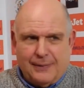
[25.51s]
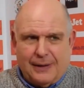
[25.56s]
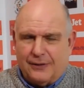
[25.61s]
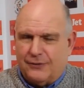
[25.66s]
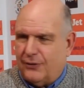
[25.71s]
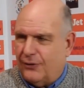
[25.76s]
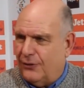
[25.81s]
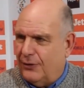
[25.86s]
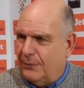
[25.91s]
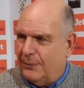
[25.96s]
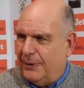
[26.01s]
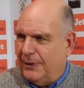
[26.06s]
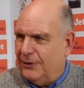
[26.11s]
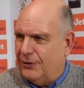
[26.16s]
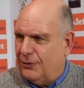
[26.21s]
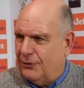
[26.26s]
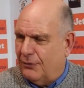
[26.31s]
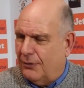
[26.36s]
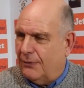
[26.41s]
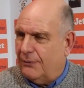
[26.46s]
that's on the
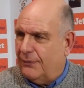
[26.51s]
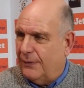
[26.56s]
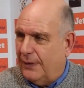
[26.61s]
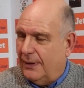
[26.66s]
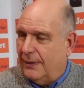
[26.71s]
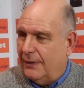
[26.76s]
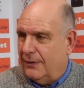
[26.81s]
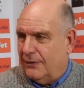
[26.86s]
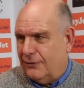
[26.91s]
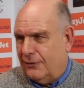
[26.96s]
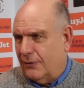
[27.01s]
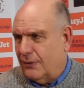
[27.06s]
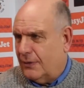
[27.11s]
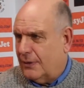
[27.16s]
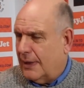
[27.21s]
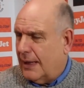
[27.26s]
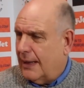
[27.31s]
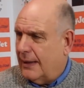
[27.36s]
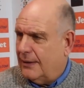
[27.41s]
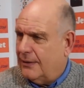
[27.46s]
pitch or off it that's not
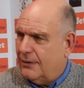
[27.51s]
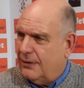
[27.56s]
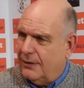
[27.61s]
glad